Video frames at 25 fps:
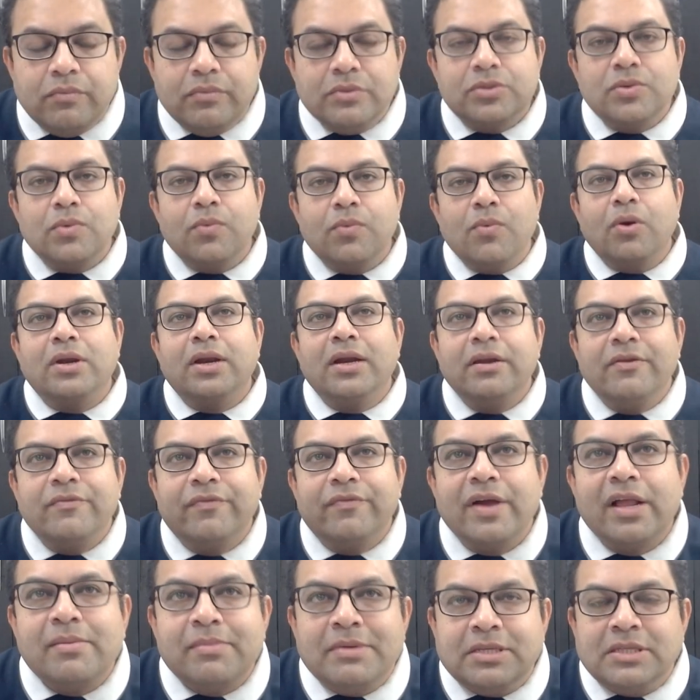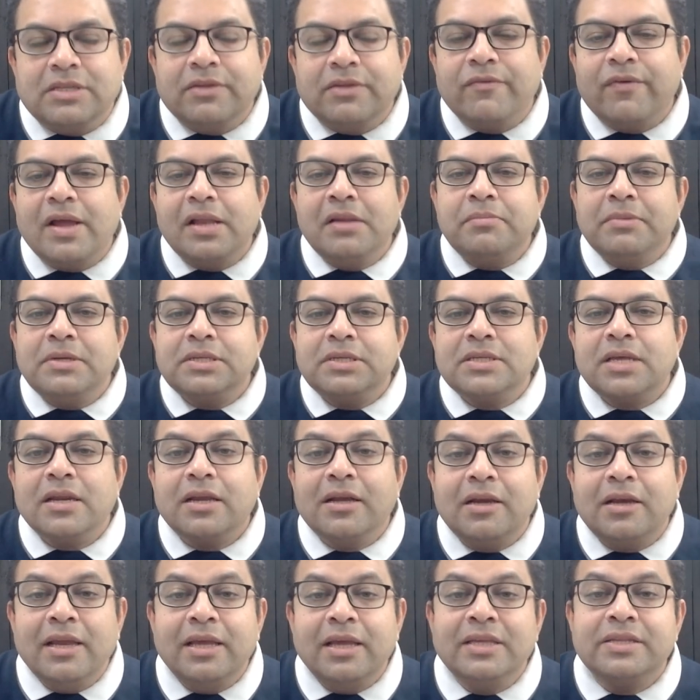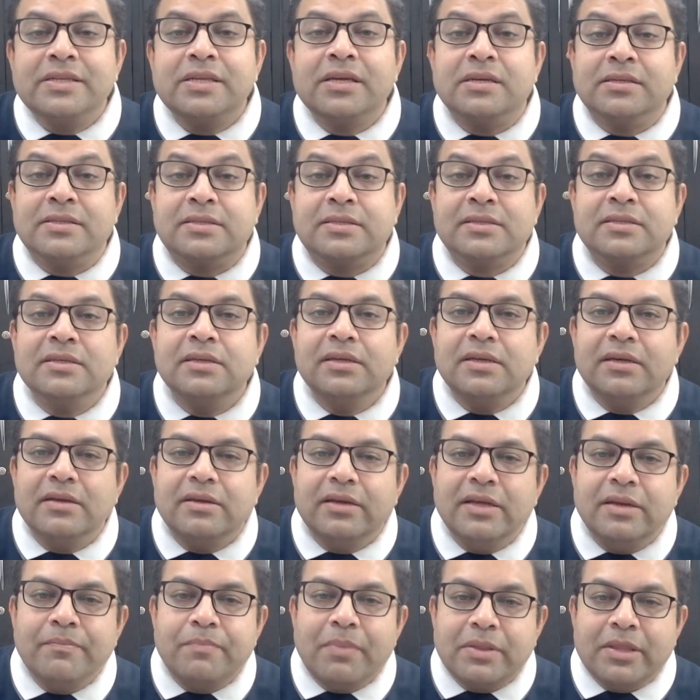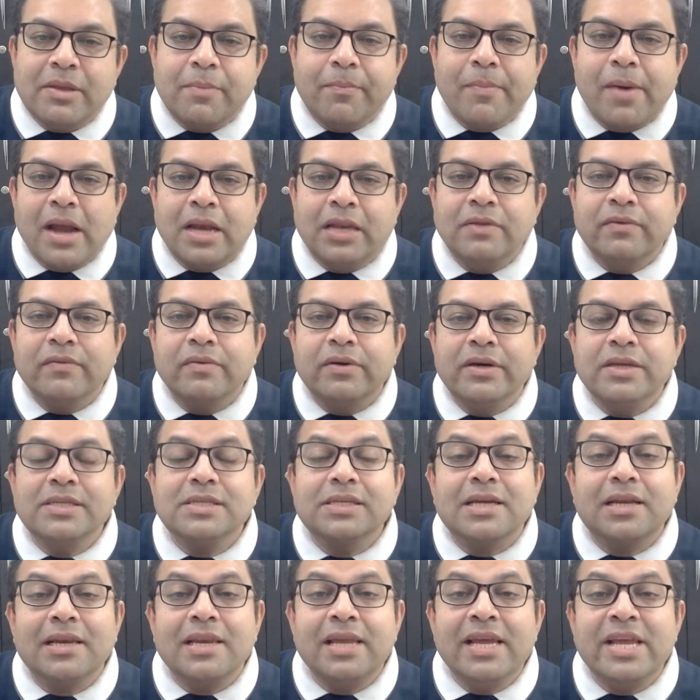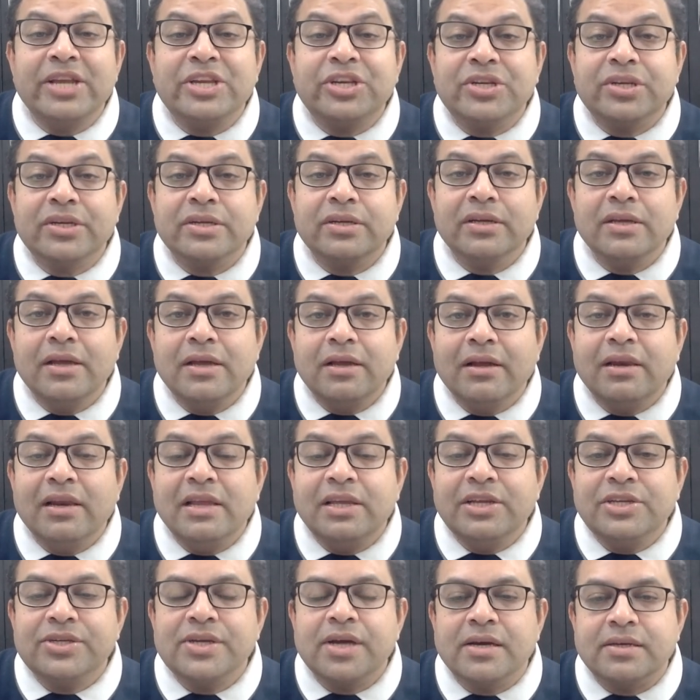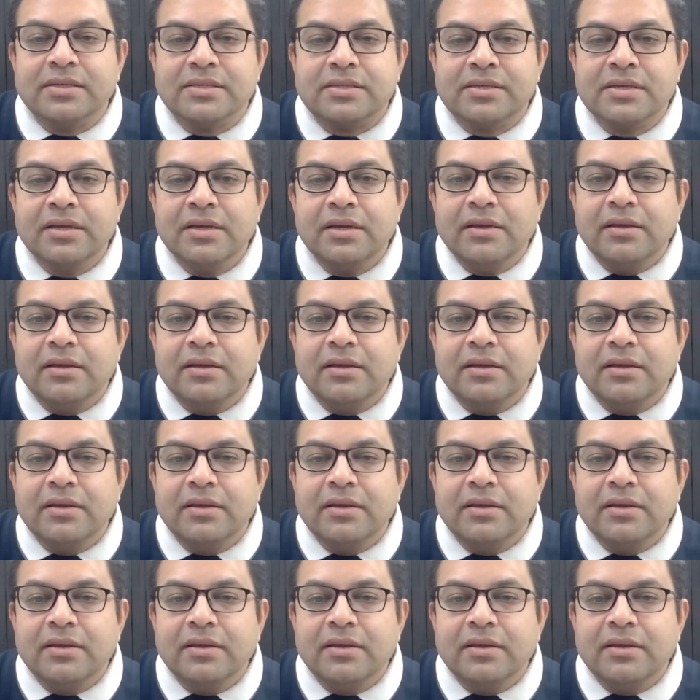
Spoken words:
So what are defilements? Defilements are kleshas. In the Pali word is kleshas.